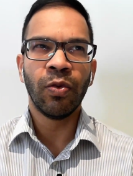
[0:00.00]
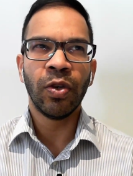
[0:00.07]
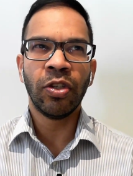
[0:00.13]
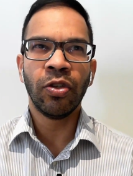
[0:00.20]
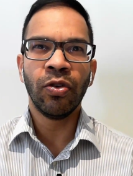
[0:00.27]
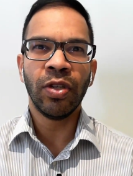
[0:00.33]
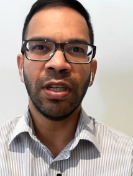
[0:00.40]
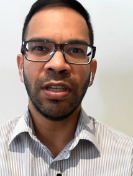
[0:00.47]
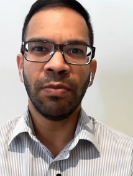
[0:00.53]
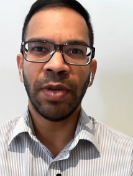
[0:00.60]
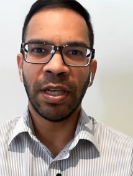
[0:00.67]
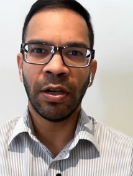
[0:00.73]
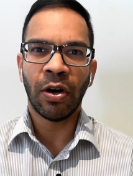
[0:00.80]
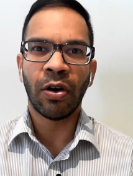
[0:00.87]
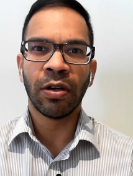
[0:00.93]
we do need to
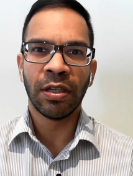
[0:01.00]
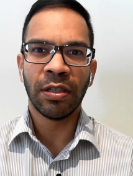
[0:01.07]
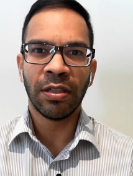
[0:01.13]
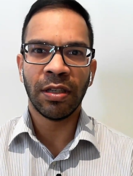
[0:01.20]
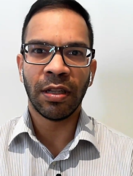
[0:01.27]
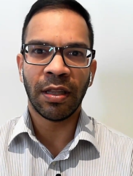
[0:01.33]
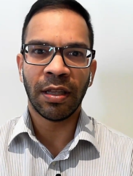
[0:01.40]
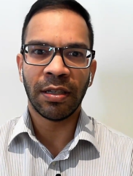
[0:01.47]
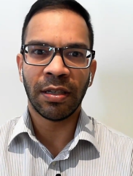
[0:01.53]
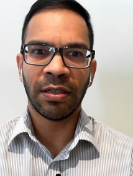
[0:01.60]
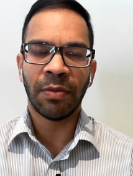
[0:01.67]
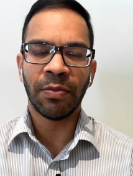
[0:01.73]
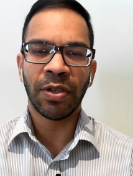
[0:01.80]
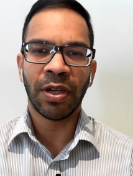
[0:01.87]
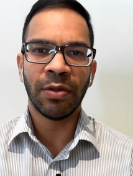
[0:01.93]
be cognizant that
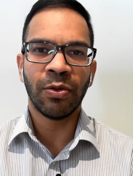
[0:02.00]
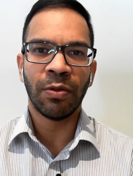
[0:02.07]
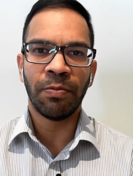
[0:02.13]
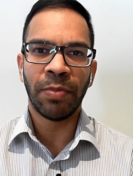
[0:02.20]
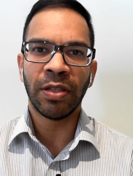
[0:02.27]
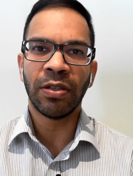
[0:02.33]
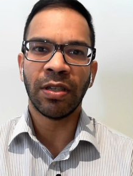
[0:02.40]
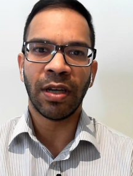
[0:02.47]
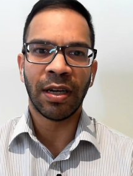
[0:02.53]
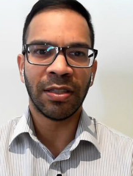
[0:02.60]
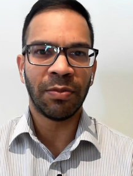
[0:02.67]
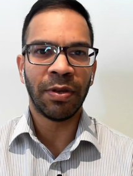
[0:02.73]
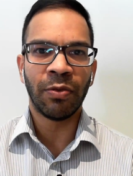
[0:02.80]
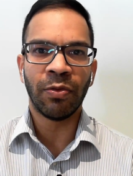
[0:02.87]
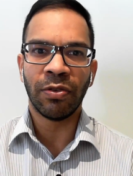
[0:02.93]
sometimes with
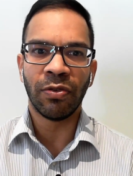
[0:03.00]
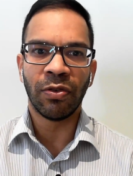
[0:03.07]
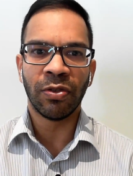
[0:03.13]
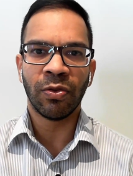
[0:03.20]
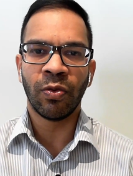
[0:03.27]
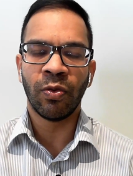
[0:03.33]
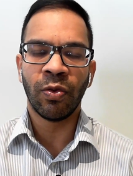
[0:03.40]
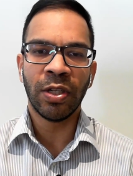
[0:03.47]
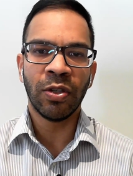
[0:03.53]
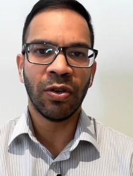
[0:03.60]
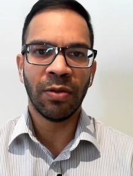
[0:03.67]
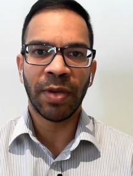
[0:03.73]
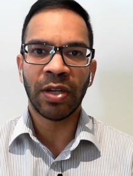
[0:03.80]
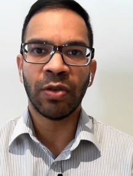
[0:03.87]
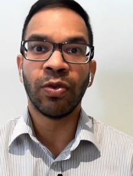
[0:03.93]
benzodiazepine withdrawal, we're
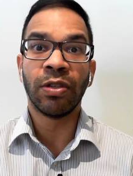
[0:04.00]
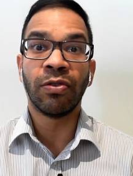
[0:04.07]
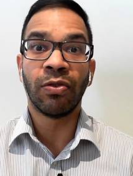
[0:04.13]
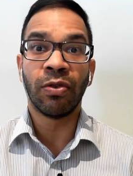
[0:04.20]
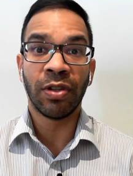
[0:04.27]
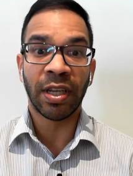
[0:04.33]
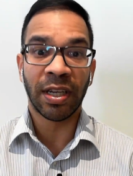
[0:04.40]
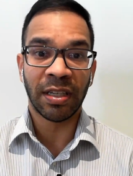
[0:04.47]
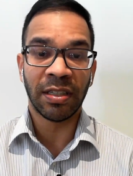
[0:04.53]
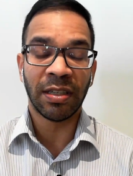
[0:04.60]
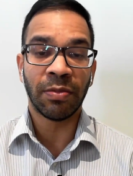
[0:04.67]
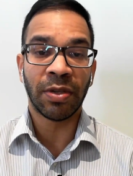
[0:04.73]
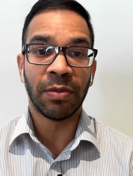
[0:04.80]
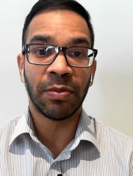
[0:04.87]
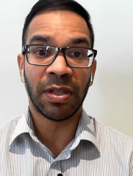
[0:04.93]
talking about a withdrawal that can
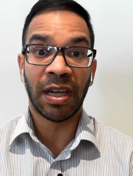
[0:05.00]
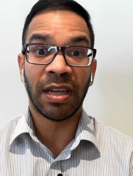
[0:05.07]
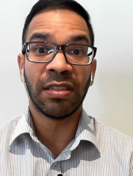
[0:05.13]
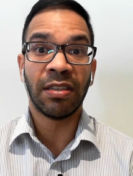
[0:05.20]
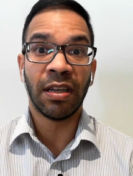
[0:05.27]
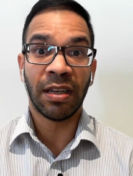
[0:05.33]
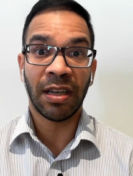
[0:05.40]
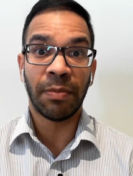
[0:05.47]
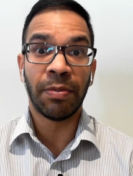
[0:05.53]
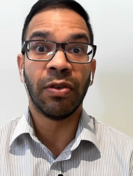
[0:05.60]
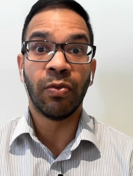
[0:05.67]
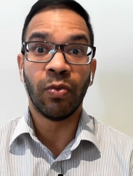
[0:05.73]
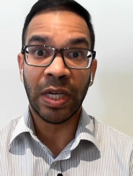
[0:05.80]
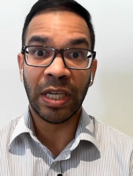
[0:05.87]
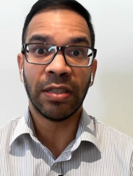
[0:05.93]
sometimes last a couple
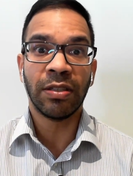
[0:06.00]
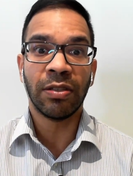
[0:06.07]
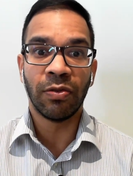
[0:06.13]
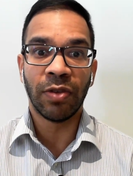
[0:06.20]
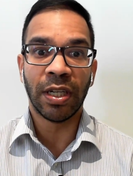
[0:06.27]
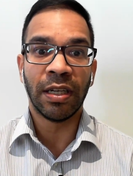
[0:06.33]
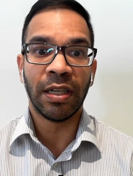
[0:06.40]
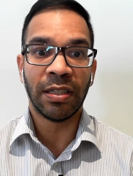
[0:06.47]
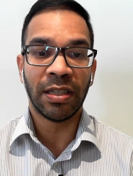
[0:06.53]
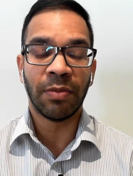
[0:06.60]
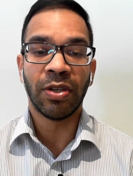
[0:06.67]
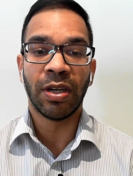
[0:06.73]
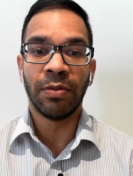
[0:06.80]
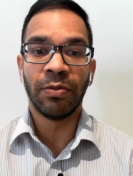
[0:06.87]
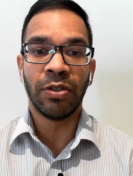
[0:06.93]
of weeks, really. And
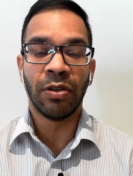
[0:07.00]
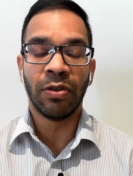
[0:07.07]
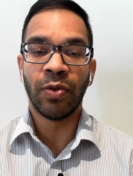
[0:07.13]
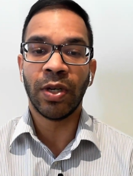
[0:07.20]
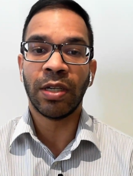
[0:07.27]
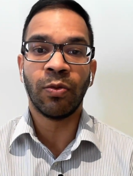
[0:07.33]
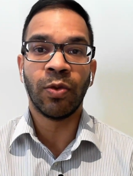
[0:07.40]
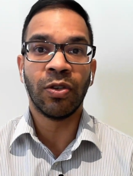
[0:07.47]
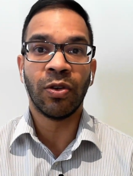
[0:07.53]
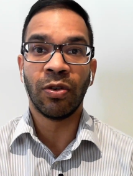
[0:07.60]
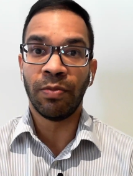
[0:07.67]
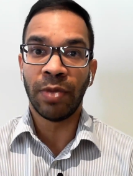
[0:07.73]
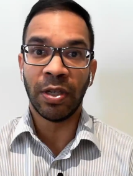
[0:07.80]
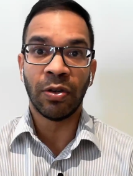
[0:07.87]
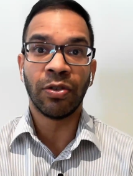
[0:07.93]
sometimes, we're
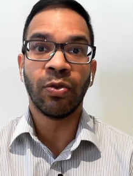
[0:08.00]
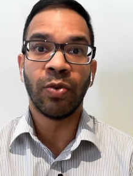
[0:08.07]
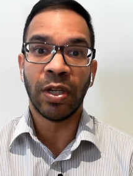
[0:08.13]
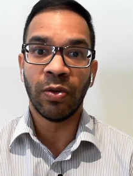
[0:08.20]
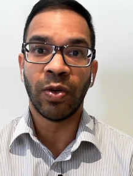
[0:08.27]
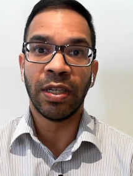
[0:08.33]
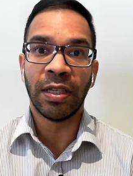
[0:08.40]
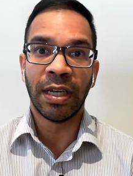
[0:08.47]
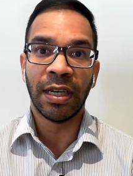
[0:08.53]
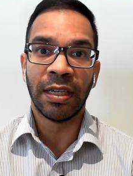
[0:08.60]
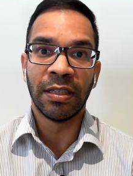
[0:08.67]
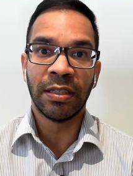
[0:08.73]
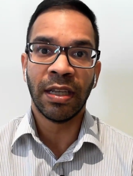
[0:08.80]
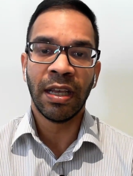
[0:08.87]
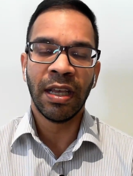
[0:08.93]
talking beyond 21
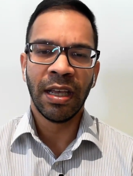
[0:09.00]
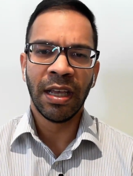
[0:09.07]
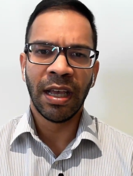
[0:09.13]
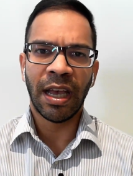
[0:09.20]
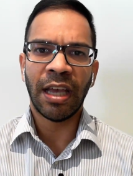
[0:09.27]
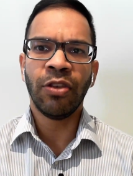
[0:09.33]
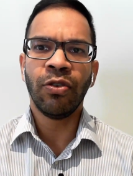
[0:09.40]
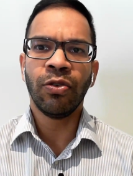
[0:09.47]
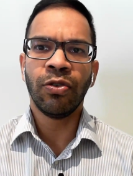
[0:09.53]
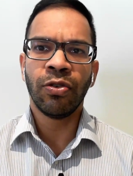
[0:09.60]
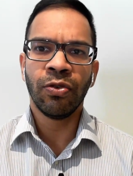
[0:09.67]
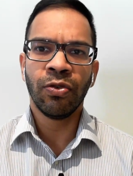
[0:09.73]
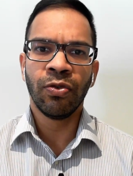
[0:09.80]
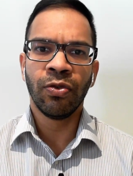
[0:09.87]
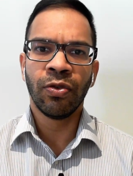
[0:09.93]
days. And you
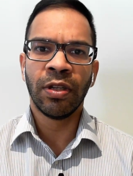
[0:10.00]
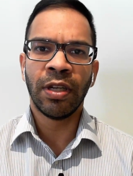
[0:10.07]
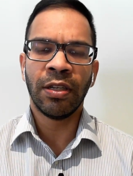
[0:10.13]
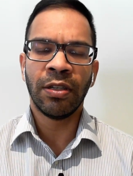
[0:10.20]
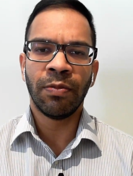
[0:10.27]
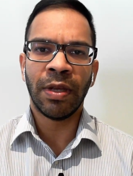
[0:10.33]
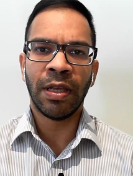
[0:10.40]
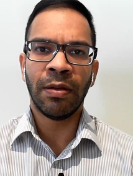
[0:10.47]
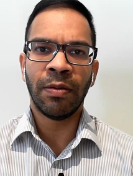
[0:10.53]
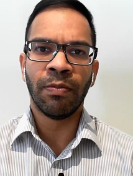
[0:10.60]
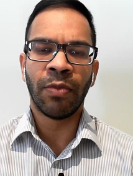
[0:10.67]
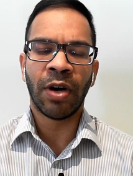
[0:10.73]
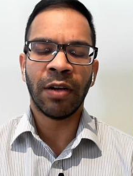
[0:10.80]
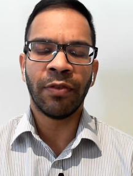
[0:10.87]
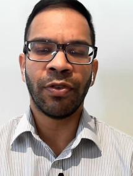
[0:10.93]
do need to be
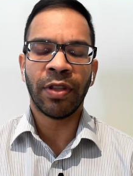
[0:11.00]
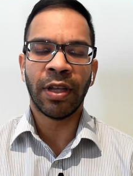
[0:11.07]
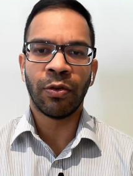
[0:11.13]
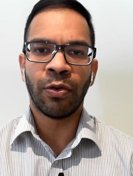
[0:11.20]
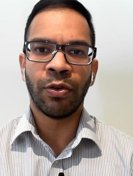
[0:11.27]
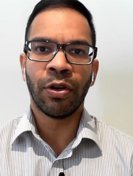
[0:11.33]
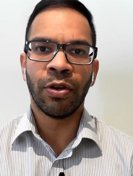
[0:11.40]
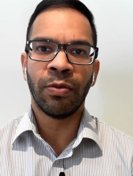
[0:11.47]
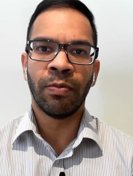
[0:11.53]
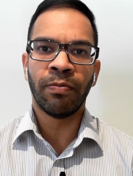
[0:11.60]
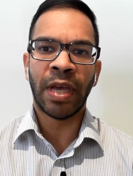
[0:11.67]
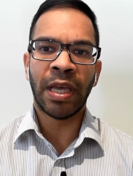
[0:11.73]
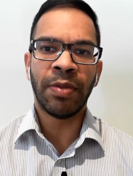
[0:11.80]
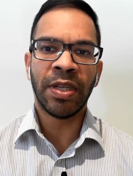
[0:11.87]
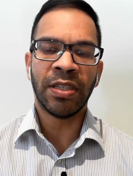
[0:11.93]
mindful that although
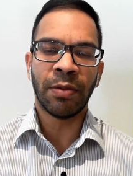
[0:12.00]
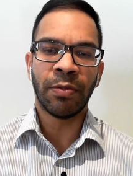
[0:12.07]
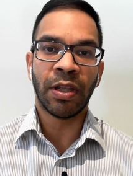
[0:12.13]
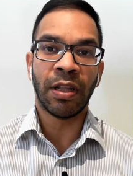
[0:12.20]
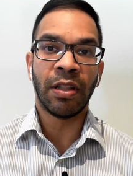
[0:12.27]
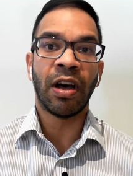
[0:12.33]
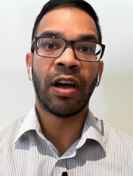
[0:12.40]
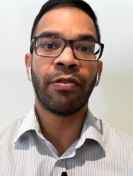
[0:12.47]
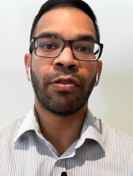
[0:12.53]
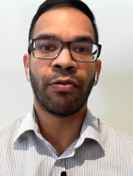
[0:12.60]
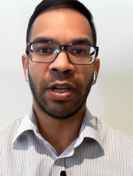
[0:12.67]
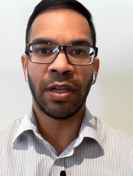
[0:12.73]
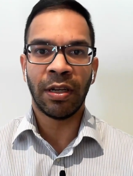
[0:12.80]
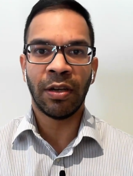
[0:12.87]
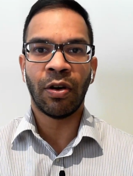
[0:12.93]
maybe some of the
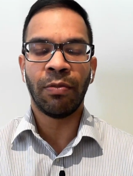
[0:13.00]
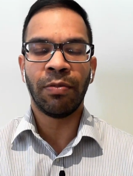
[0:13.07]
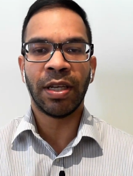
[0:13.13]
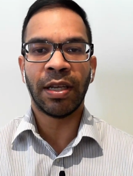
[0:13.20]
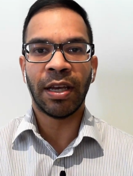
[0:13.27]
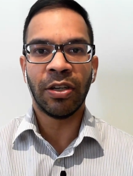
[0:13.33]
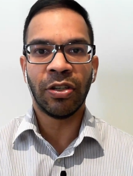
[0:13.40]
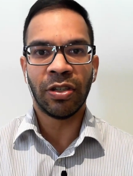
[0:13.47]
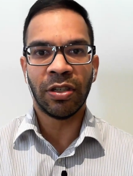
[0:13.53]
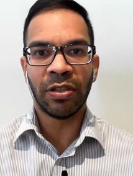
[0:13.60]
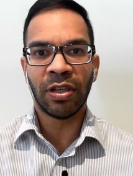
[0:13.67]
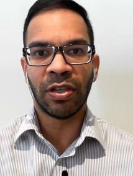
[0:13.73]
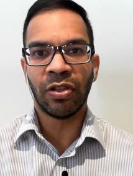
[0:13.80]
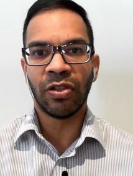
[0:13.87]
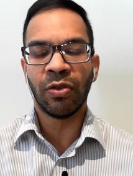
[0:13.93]
life-threatening complications,
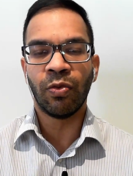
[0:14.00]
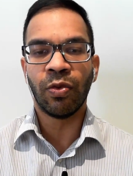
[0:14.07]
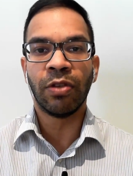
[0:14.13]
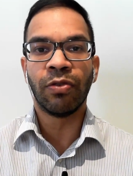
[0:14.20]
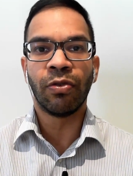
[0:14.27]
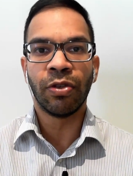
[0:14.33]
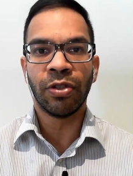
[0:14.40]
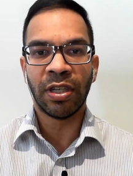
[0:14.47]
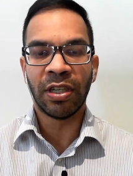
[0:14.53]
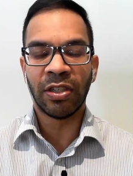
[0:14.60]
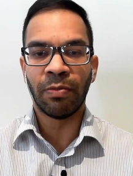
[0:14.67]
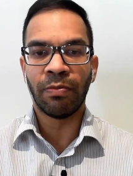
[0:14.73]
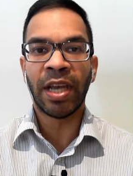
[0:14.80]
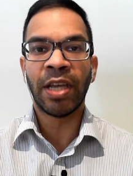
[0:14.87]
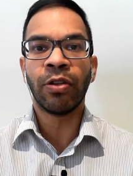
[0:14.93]
such as a withdrawal
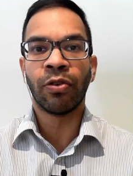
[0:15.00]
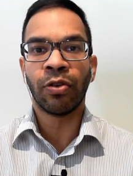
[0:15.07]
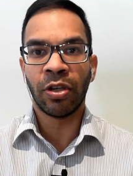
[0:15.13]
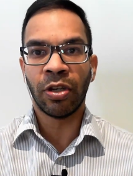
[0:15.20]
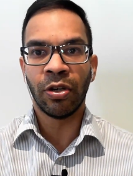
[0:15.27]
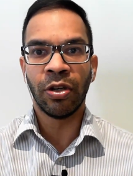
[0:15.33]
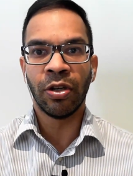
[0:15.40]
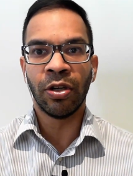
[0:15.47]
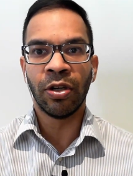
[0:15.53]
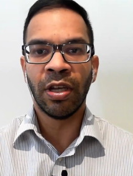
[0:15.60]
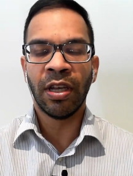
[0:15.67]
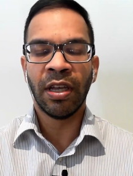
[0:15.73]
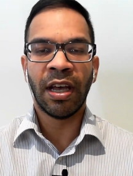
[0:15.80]
seizure, may not occur